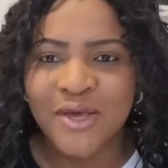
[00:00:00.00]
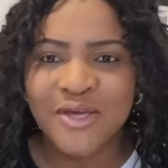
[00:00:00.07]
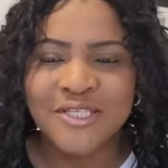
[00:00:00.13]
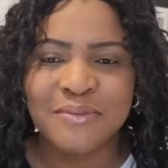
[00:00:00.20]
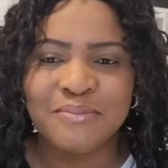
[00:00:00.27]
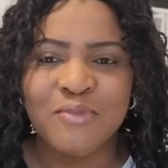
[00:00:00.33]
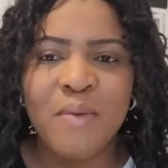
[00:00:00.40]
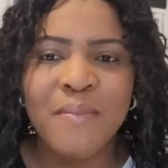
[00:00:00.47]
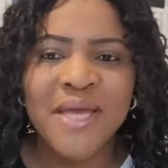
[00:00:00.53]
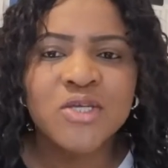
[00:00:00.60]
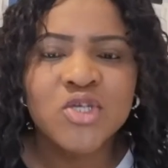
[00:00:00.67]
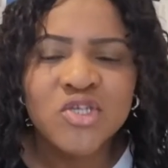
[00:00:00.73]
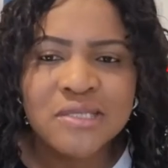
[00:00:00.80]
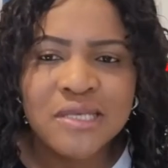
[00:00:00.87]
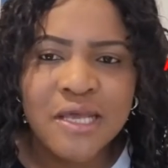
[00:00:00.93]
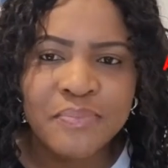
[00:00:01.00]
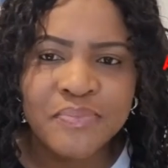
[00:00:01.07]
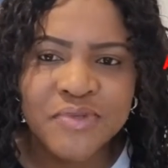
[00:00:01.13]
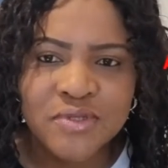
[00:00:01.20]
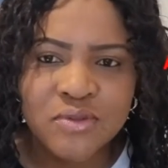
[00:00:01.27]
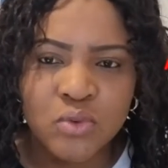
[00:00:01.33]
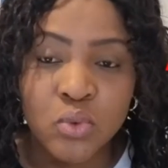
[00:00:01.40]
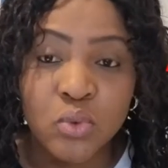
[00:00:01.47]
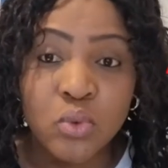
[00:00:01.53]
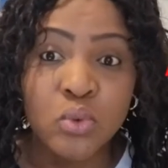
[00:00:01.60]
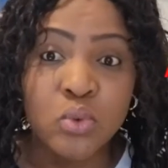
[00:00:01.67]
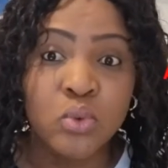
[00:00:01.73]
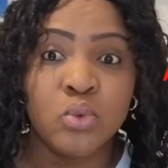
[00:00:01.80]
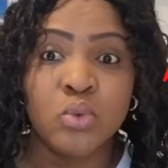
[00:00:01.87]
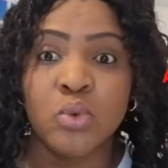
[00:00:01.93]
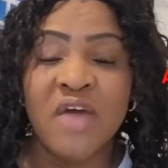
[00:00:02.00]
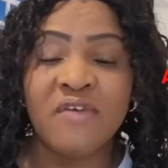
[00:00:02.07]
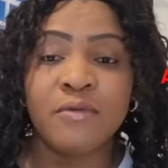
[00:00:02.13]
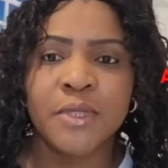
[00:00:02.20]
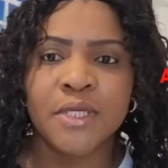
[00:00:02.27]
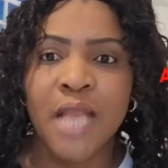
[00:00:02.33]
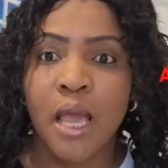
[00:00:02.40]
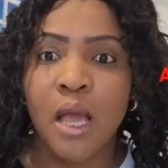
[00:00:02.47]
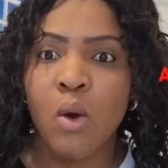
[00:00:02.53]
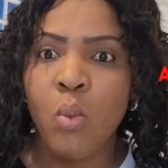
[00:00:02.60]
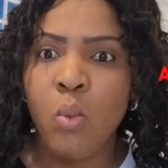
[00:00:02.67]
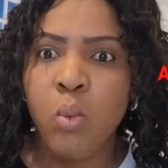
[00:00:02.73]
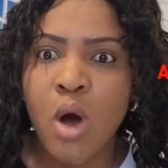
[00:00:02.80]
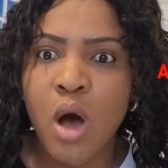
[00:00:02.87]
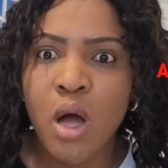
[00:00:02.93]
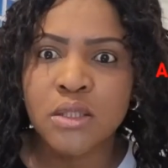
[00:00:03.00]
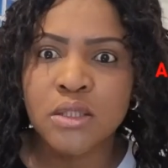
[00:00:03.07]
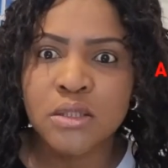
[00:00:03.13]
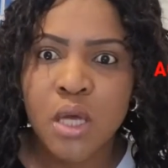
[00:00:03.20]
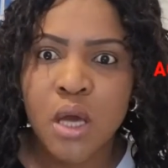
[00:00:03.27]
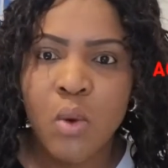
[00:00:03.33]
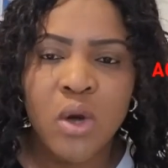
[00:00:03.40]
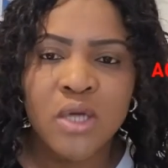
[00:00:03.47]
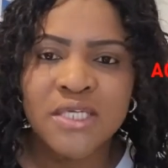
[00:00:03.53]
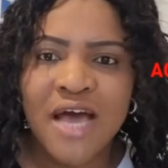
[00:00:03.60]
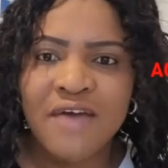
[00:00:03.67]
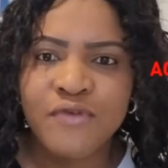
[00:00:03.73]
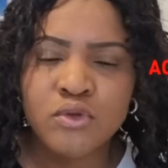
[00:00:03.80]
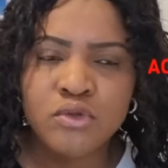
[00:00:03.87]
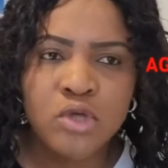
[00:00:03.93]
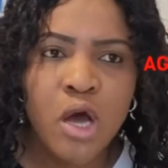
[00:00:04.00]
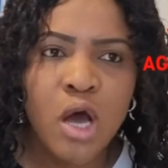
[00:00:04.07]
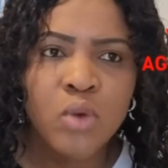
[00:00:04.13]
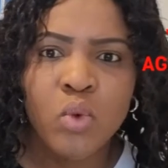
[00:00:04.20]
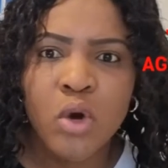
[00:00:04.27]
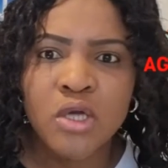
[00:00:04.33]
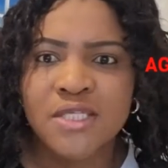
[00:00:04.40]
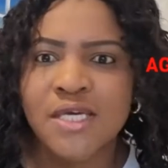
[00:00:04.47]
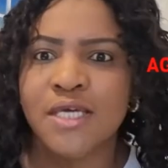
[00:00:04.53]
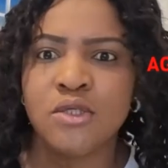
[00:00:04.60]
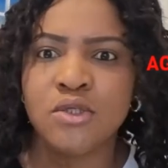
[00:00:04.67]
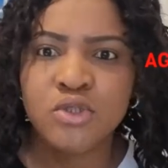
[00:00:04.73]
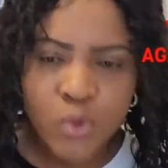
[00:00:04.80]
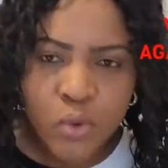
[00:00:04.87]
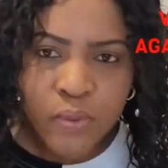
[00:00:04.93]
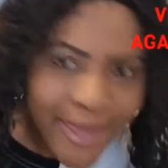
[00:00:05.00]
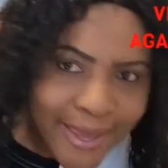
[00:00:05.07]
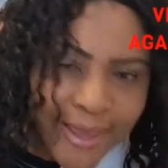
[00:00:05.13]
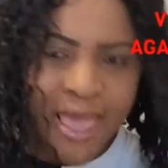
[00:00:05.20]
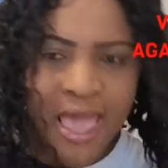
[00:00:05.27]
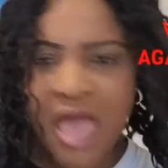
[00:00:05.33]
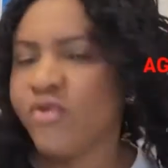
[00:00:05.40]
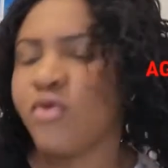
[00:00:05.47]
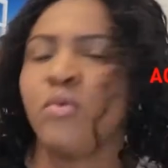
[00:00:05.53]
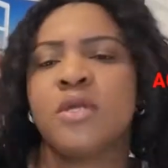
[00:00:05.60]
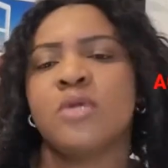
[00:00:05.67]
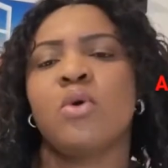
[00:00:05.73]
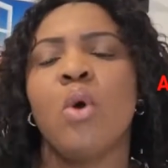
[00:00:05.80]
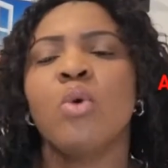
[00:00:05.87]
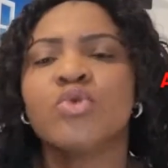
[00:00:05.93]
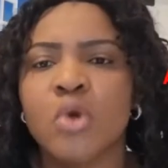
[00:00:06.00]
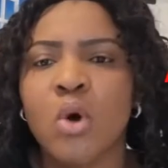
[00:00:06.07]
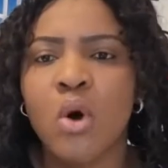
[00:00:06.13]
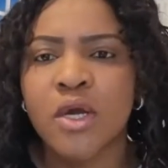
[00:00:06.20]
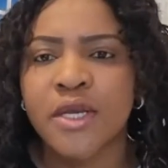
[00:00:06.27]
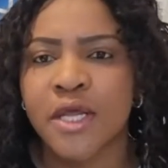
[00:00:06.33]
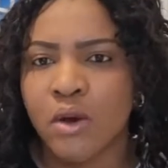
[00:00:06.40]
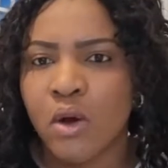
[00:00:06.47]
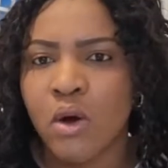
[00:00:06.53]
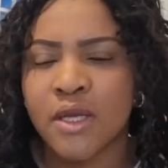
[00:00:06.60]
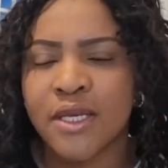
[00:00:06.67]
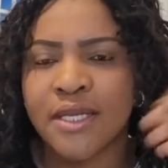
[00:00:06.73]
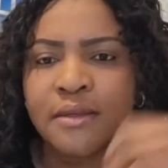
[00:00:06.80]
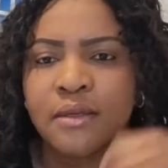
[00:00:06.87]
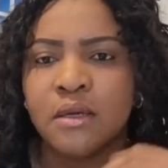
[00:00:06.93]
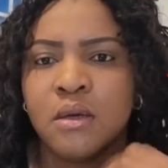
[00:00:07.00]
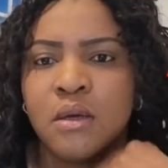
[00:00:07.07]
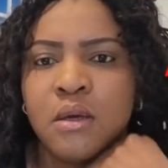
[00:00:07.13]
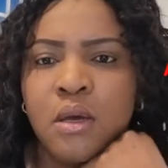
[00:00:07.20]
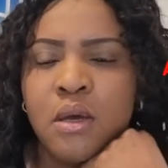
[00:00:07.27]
because the moment she slips, woo, everybody like, what? What have you done? What are you doing? Everyone goes on and on and